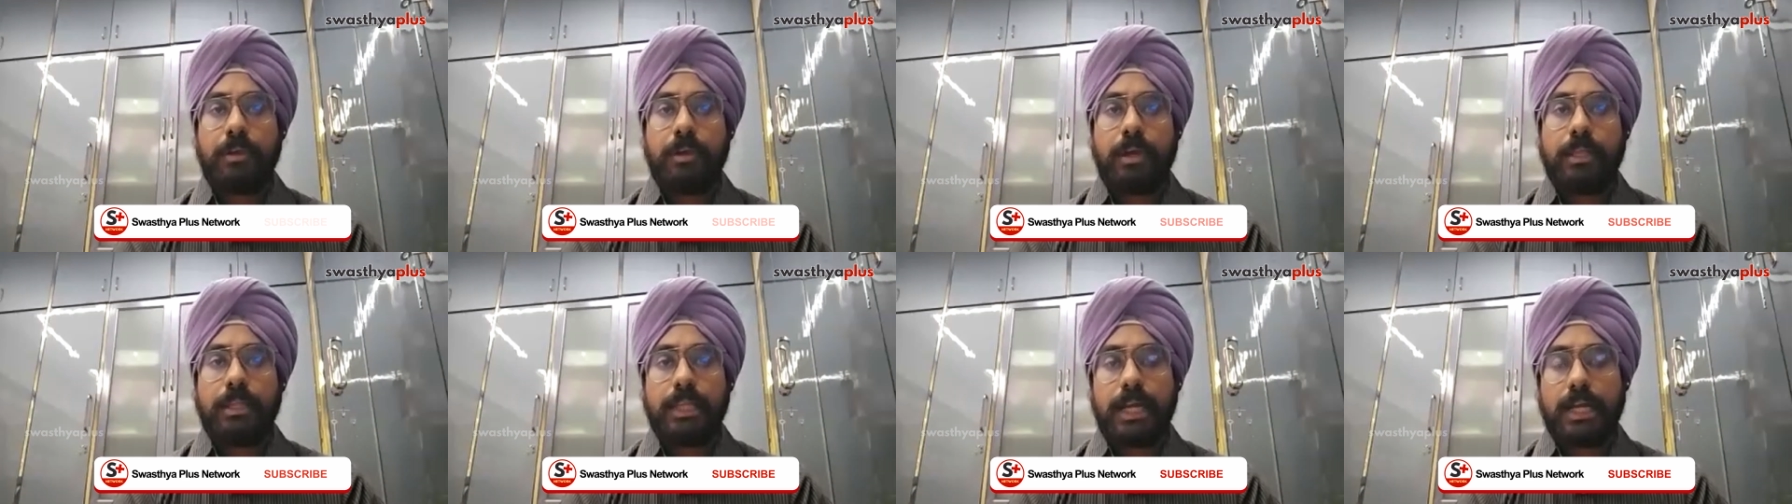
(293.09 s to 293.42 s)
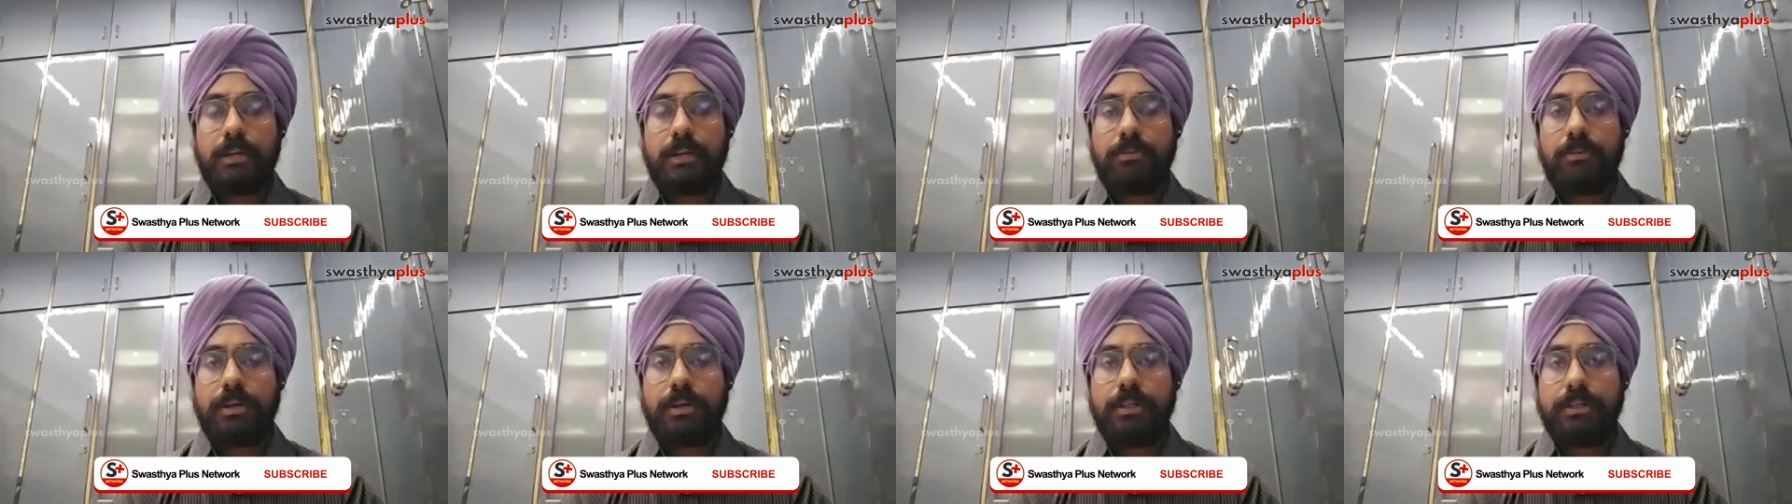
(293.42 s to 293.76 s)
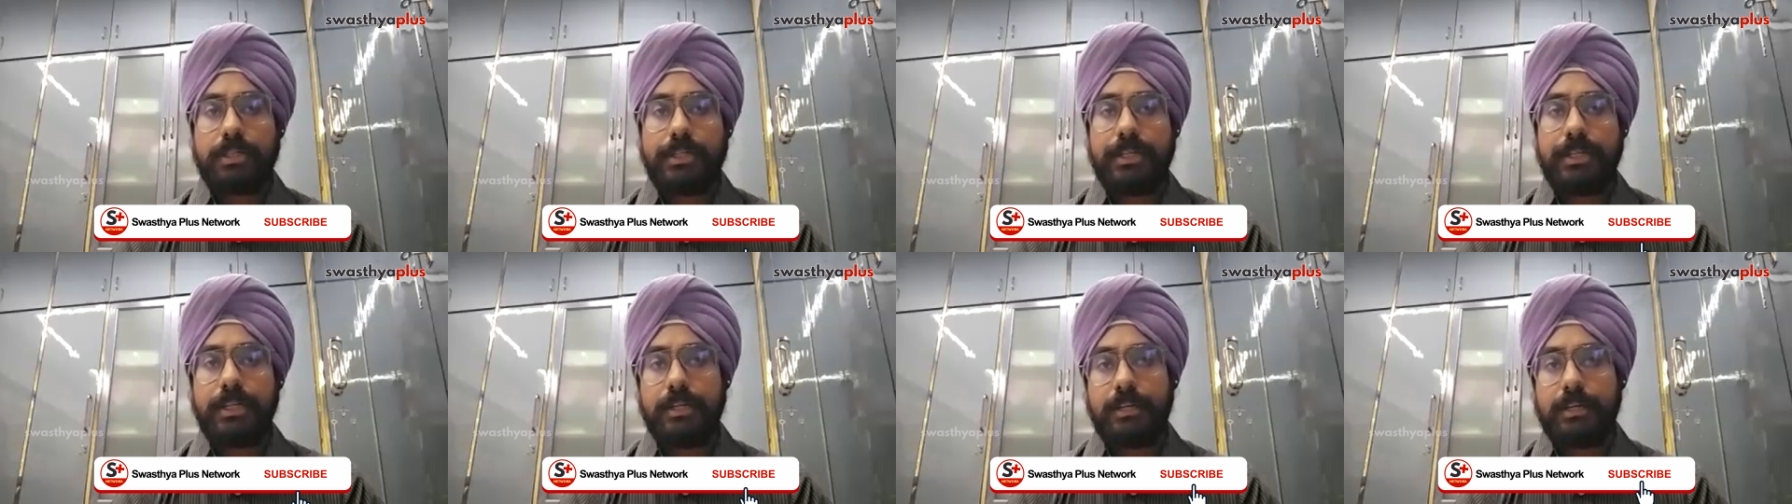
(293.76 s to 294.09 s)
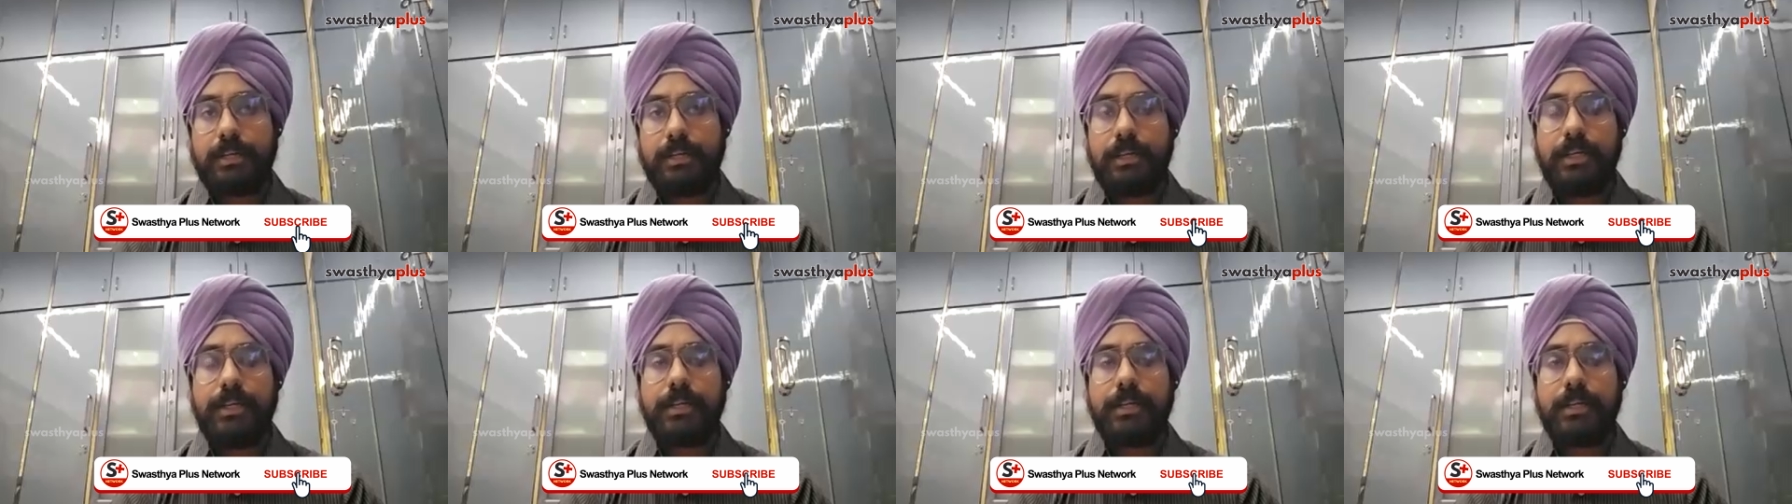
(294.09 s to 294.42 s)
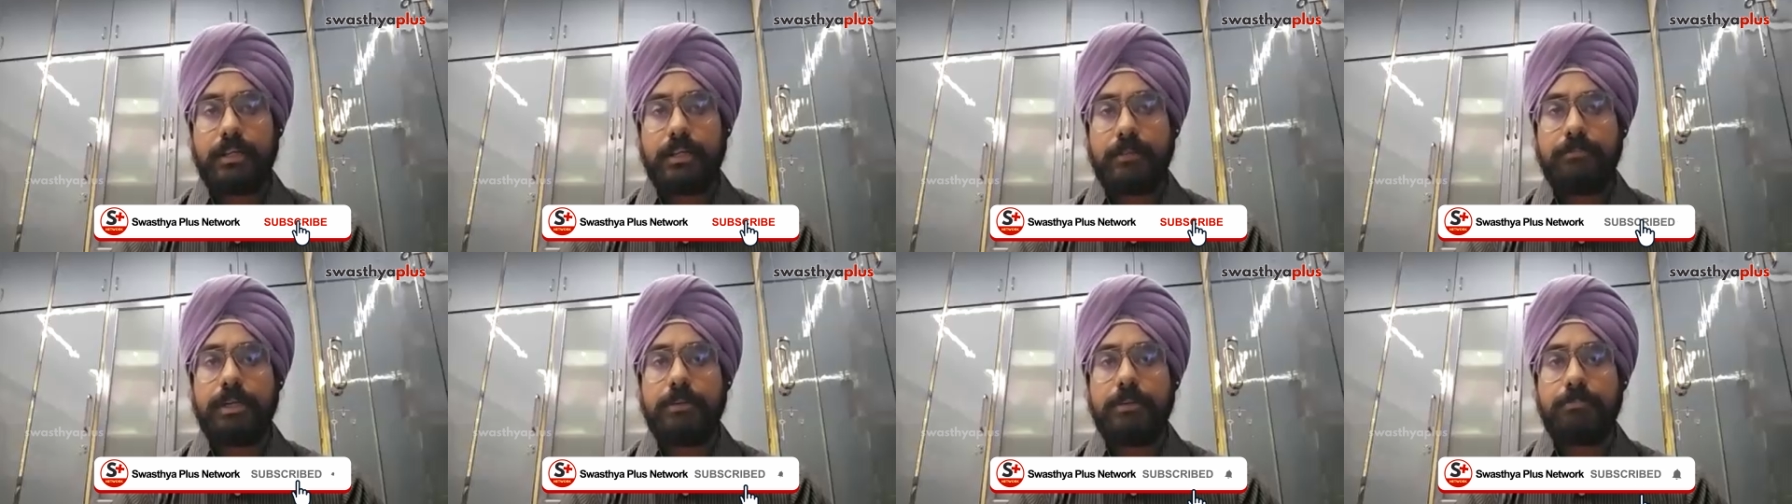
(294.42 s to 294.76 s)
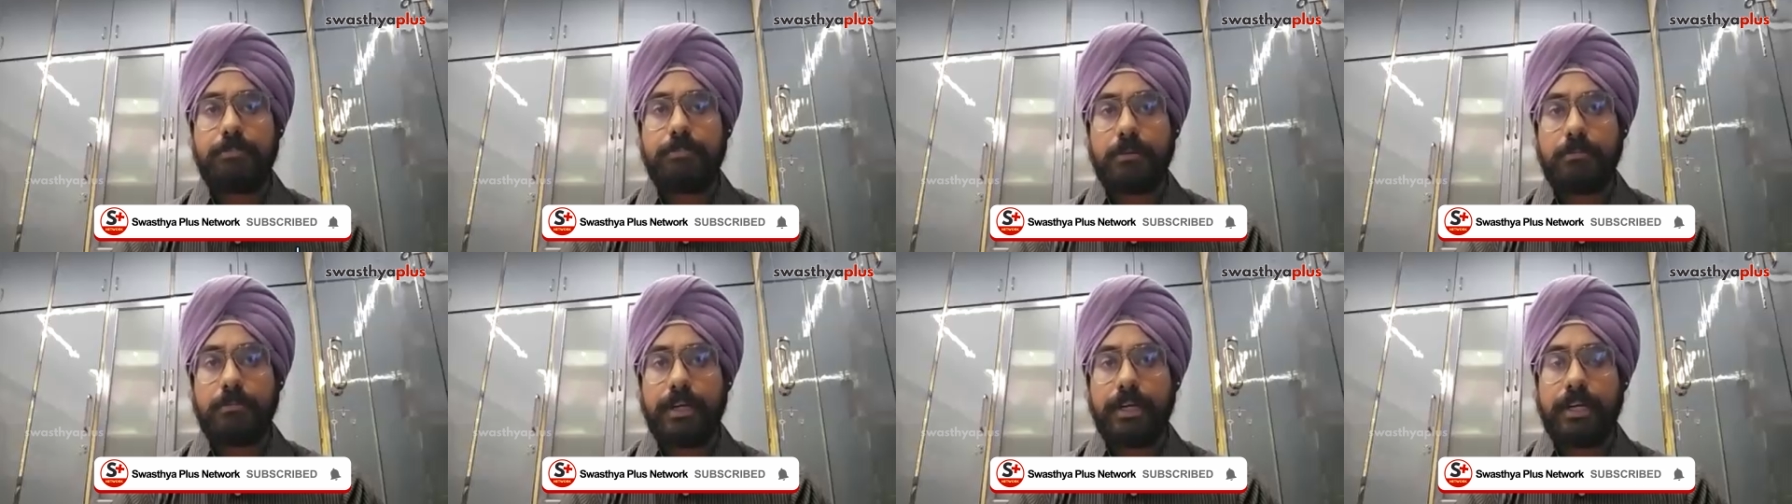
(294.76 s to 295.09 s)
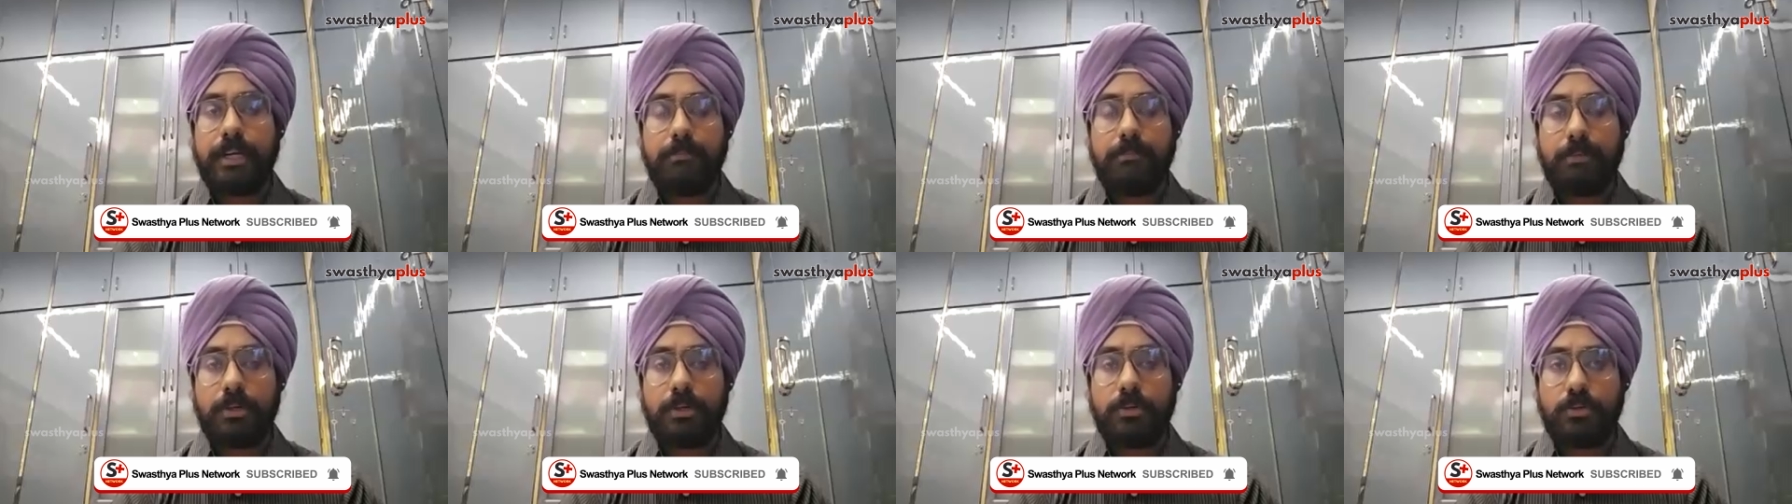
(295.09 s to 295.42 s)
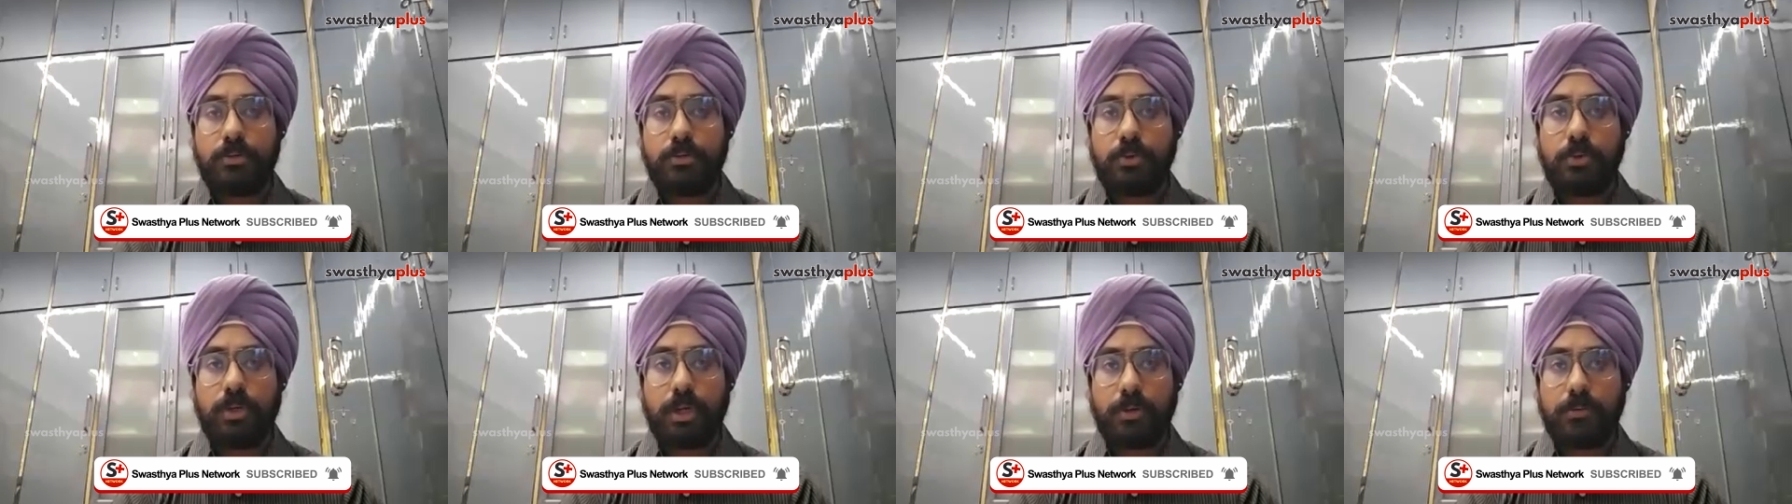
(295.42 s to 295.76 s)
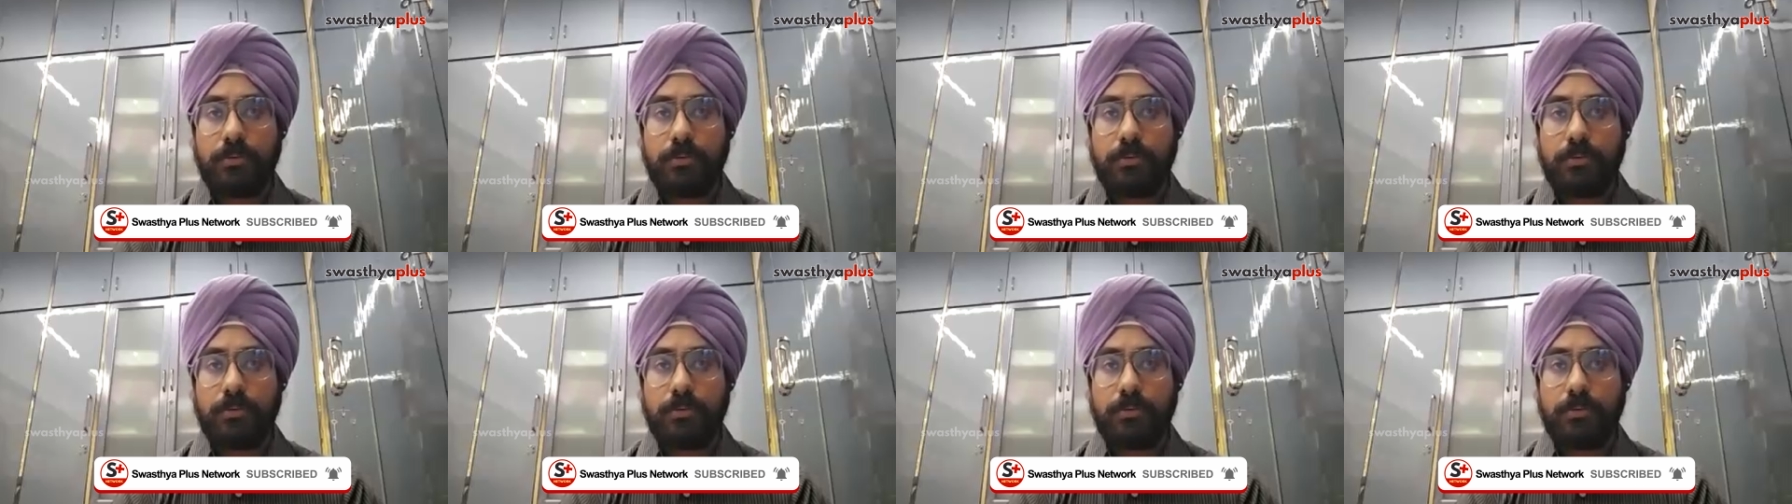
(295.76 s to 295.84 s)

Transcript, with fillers: And that will indeed help that pulmonary edema to go